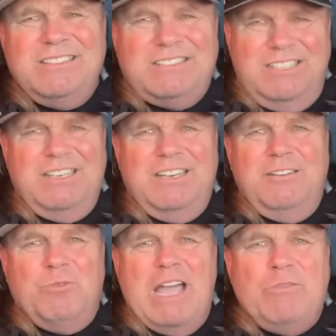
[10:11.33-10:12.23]

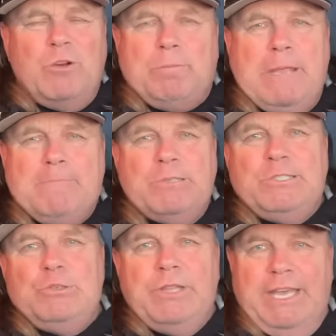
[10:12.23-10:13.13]
Duh, why would people
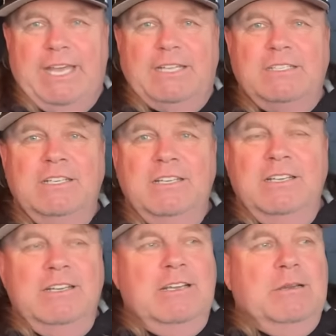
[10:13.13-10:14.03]
do that?
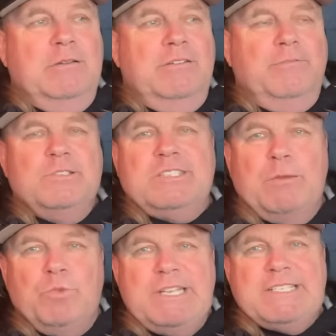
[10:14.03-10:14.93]
For
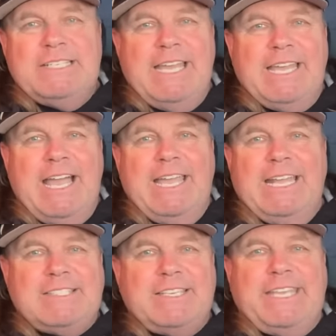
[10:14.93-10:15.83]
some reason, that guy
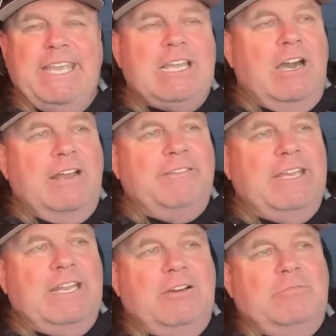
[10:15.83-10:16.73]
gets a kick out of
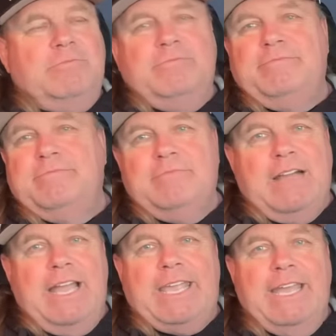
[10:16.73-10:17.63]
it, or
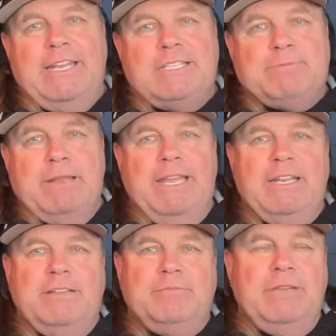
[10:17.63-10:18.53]
I can't explain
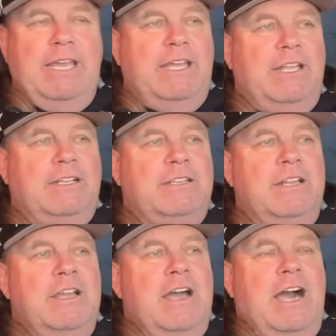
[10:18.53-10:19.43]
it. And
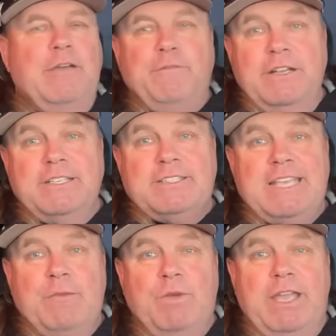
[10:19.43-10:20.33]
I feel the
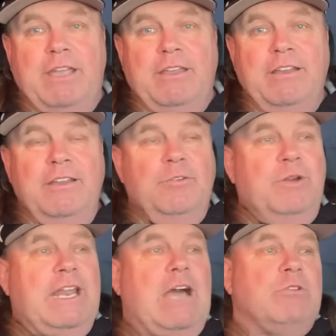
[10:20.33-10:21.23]
same way.
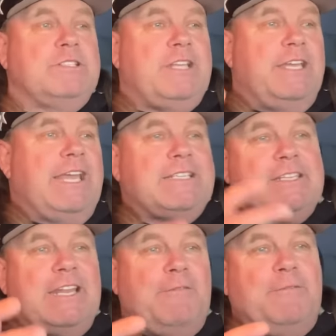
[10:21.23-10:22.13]
When I was there
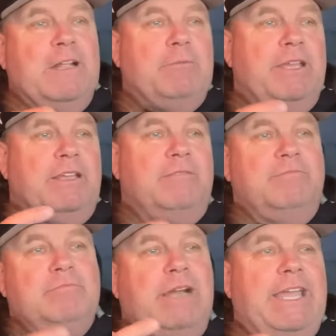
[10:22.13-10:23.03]
yesterday
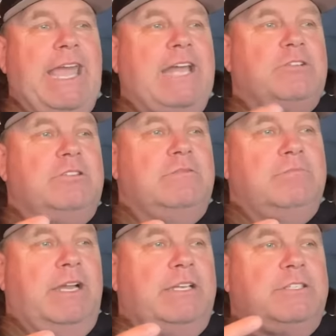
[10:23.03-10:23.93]
filming, my ad,
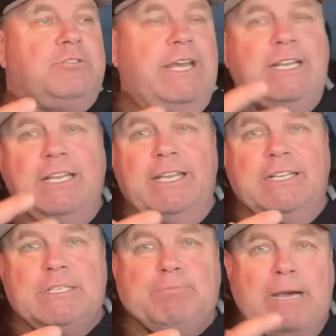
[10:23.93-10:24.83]
my
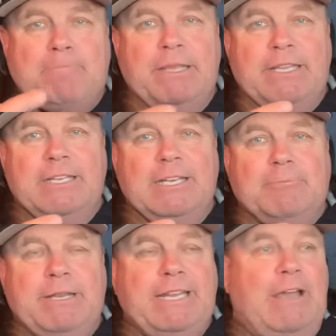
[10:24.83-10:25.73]
adrenaline is pumping a little
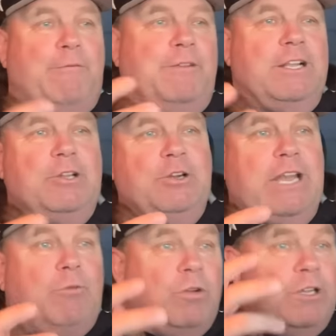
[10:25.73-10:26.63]
bit. I feel good.
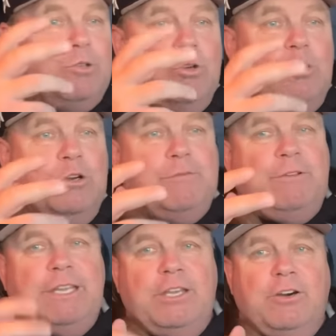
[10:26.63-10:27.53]
I want to do a good
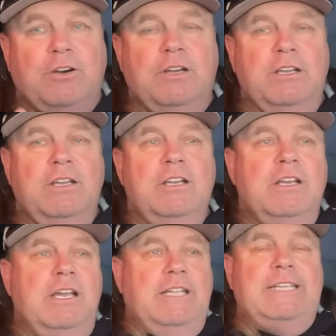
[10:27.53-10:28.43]
video
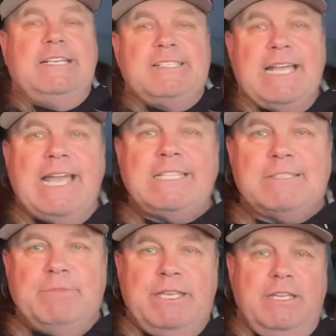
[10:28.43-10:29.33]
it
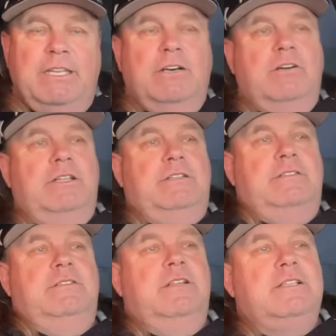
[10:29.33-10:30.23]
excites me, you know, and,
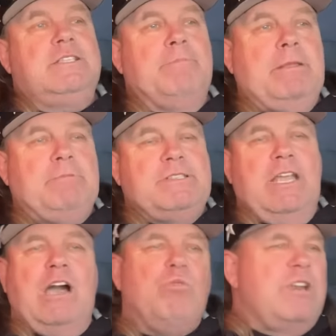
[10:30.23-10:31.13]
and some people
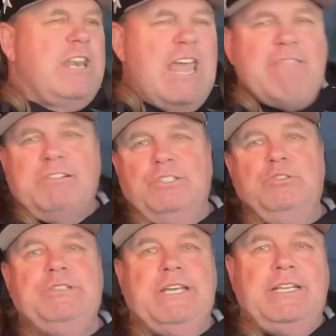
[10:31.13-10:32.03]
say, I would never
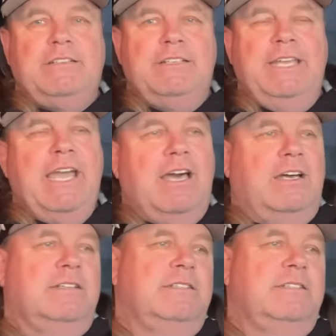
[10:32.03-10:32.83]
do that. Yeah.